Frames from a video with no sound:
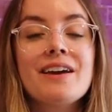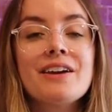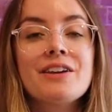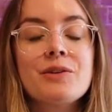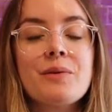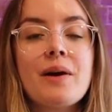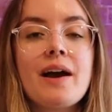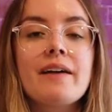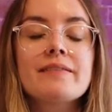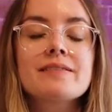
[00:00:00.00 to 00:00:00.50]

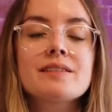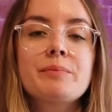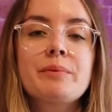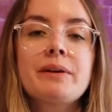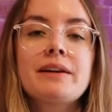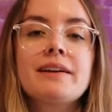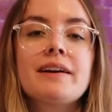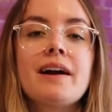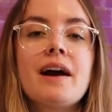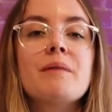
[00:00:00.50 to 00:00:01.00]
you have to
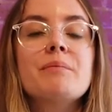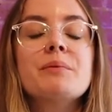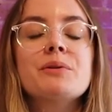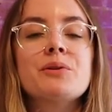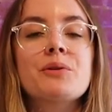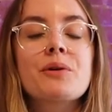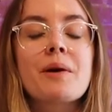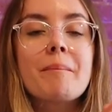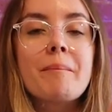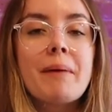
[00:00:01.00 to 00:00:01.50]
pick up
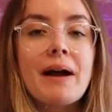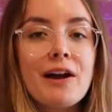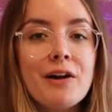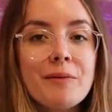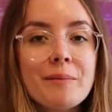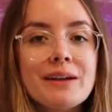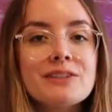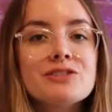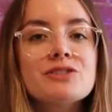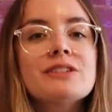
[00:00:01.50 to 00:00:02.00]
your
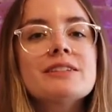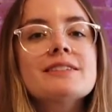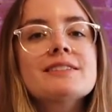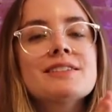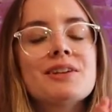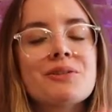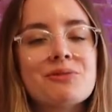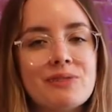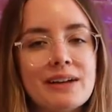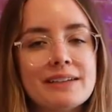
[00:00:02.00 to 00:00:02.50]

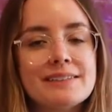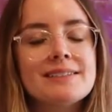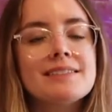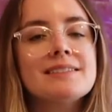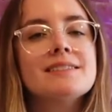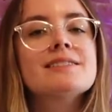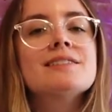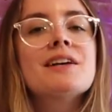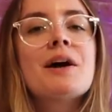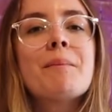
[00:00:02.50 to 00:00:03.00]
biometrics
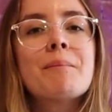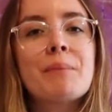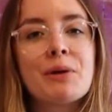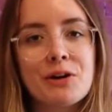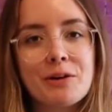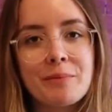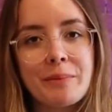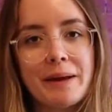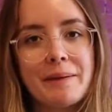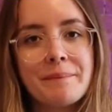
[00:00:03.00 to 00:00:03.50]
residence
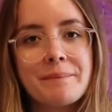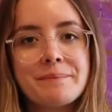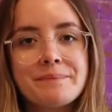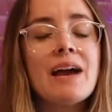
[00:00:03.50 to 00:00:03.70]
permit.